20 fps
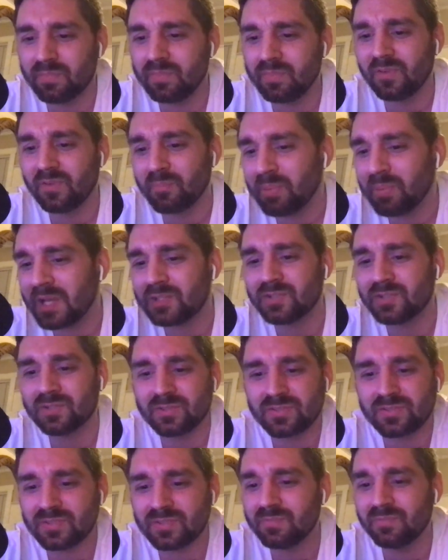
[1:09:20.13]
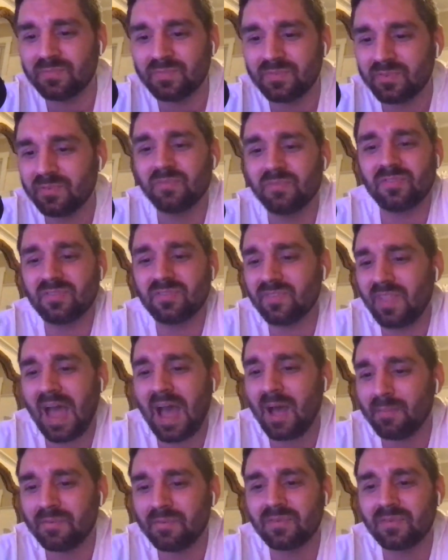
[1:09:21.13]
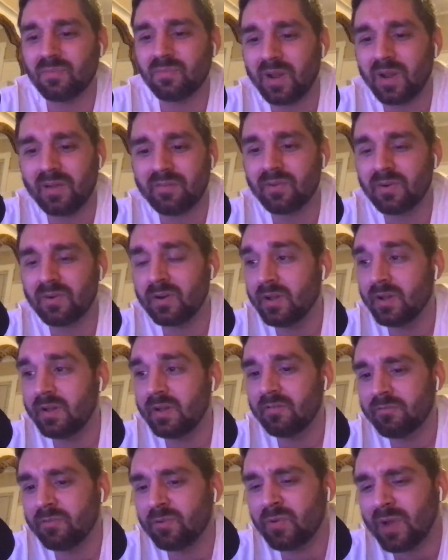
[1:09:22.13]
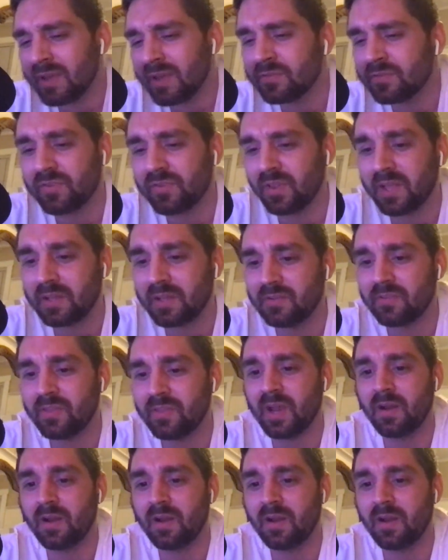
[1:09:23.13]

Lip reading: pictures, some snaps, whatever. You guys will feel like you're there.